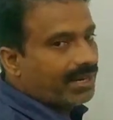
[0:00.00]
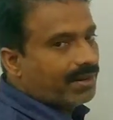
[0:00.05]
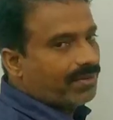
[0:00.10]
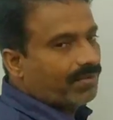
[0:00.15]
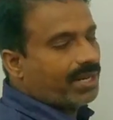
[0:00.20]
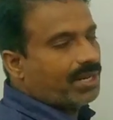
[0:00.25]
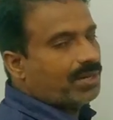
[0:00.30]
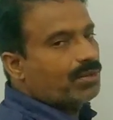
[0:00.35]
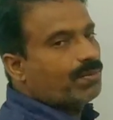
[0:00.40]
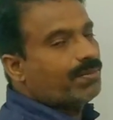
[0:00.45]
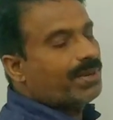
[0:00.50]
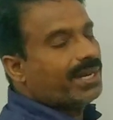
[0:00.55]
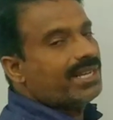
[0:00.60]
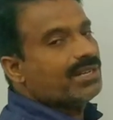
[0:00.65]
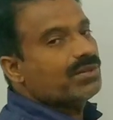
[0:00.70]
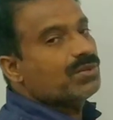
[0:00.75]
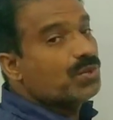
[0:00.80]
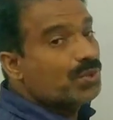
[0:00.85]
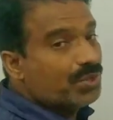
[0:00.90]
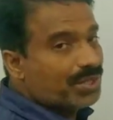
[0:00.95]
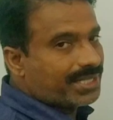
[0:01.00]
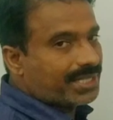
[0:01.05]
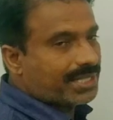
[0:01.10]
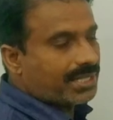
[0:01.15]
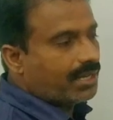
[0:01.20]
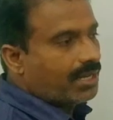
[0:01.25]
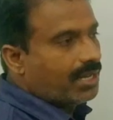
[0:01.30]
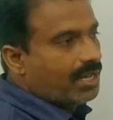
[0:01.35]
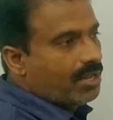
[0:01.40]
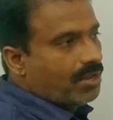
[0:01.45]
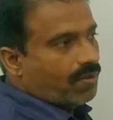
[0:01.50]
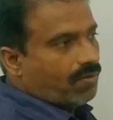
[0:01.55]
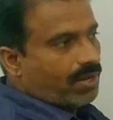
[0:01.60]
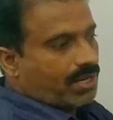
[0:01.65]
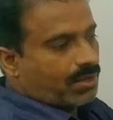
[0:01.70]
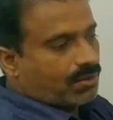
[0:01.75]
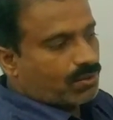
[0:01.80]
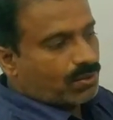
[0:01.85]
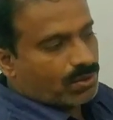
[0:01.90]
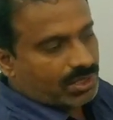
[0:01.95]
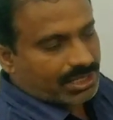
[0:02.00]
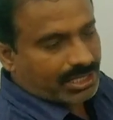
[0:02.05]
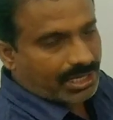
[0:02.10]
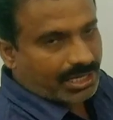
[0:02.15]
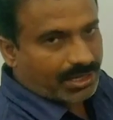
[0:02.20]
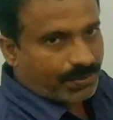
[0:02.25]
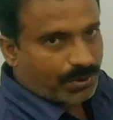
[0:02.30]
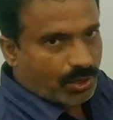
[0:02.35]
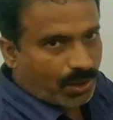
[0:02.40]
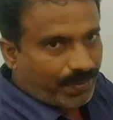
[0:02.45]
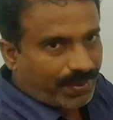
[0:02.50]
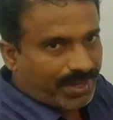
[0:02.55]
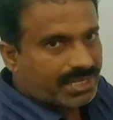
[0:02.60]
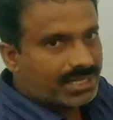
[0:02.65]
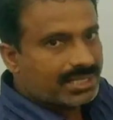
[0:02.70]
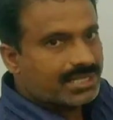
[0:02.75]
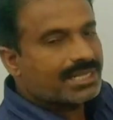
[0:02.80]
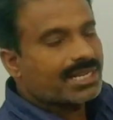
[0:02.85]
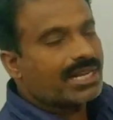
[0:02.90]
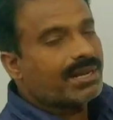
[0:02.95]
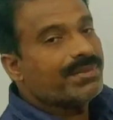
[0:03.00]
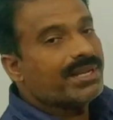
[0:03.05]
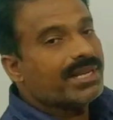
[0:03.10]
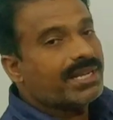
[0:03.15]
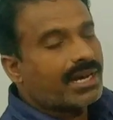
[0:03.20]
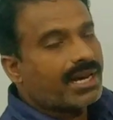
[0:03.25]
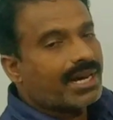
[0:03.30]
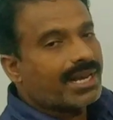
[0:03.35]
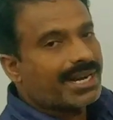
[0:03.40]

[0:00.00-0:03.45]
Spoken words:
When you buy goods, when goods or properties coming or